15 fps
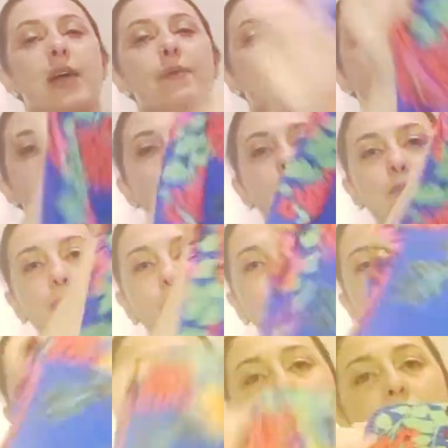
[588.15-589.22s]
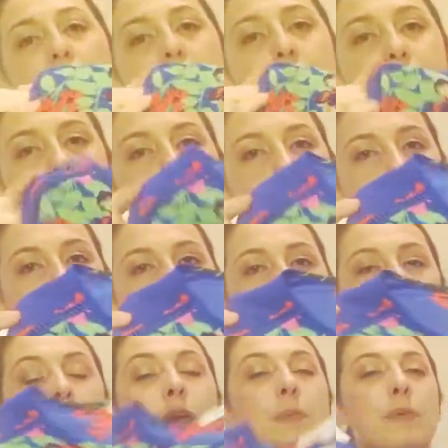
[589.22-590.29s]
I would ever pull this off and try it on.
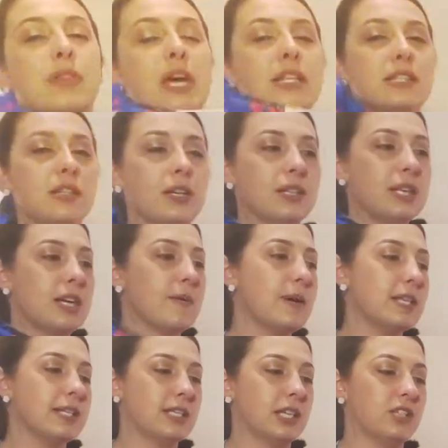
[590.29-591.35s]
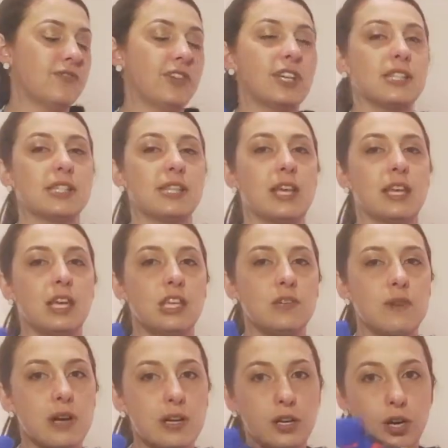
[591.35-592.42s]
But that's the good thing about Stitch Fix. They get
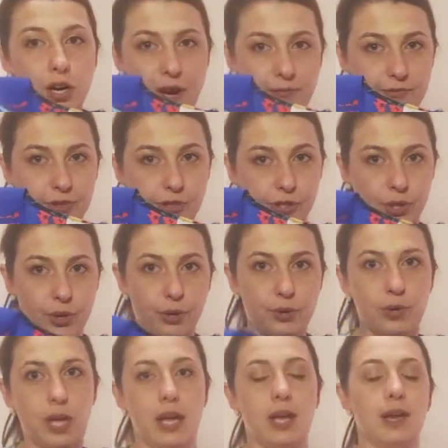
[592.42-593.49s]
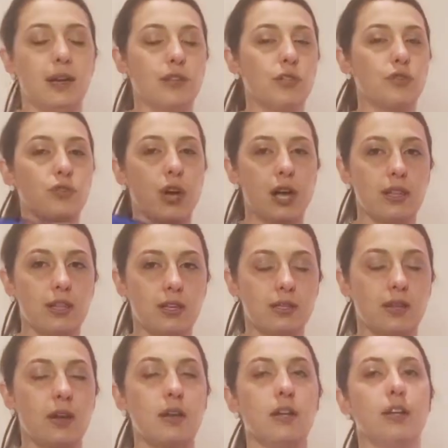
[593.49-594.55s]
you out of your comfort zone and you try things
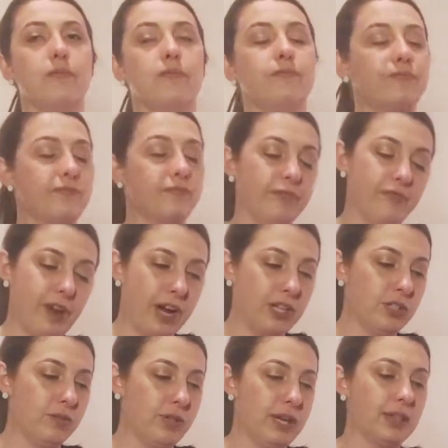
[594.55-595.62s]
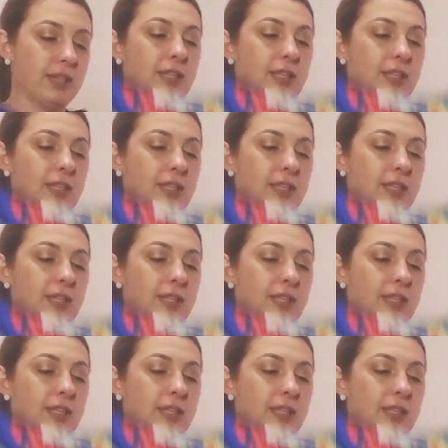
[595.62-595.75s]
on and you find you like